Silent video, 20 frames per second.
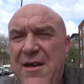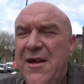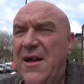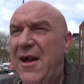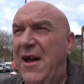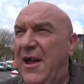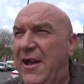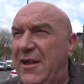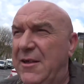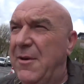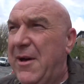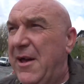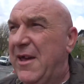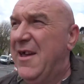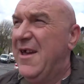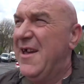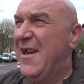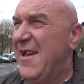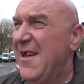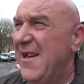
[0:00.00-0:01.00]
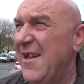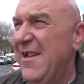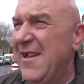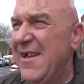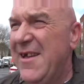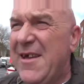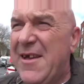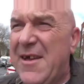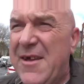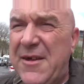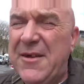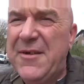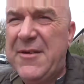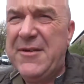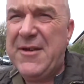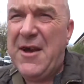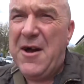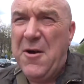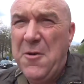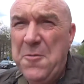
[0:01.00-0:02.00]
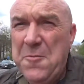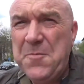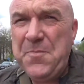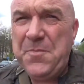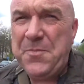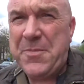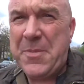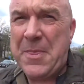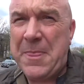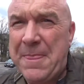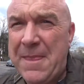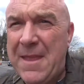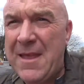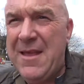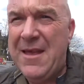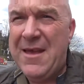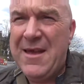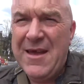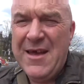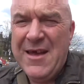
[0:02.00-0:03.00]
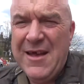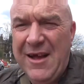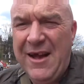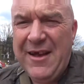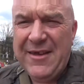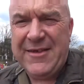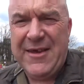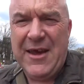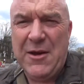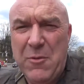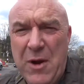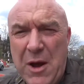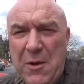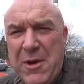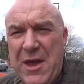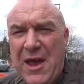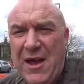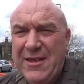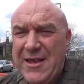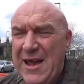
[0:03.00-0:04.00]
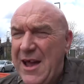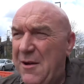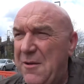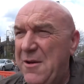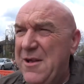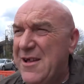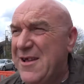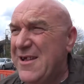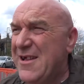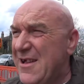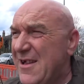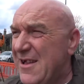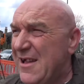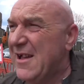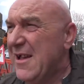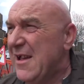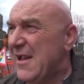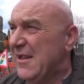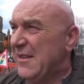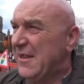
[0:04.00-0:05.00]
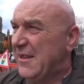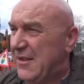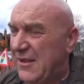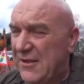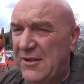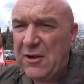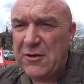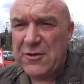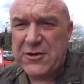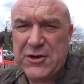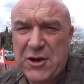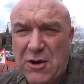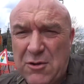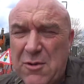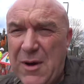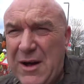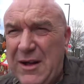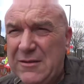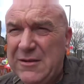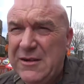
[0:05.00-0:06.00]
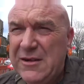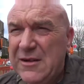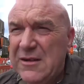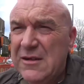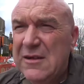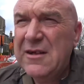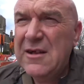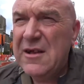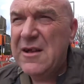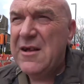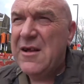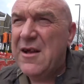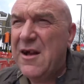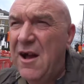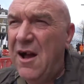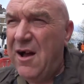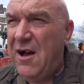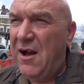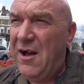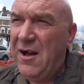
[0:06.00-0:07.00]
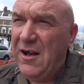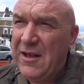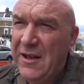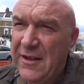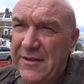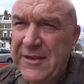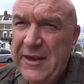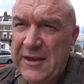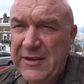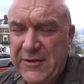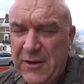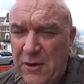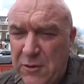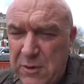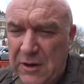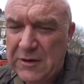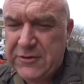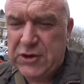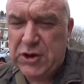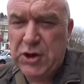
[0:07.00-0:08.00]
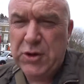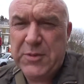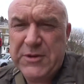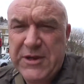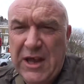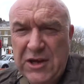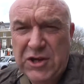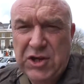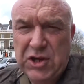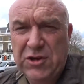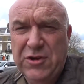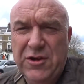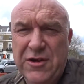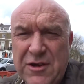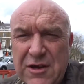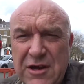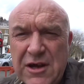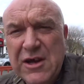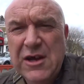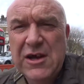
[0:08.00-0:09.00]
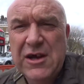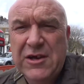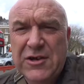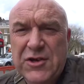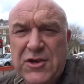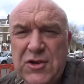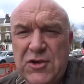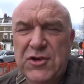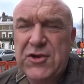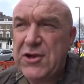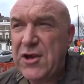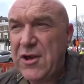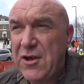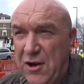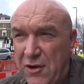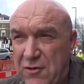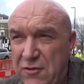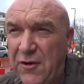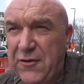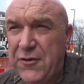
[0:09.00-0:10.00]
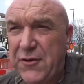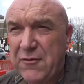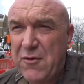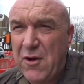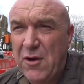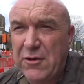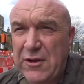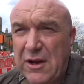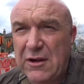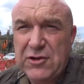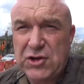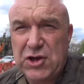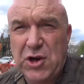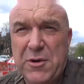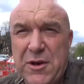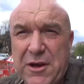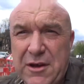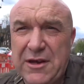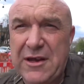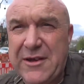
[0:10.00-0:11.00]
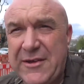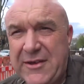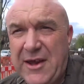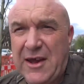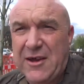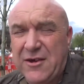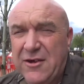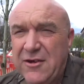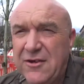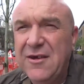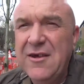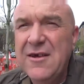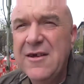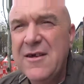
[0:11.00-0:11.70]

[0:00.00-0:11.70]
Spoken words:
Anyway, so like I say, where we are now, this is all Stockwell. Like I say, Stockwell tube station is just across the road. I'll show it to you in a second.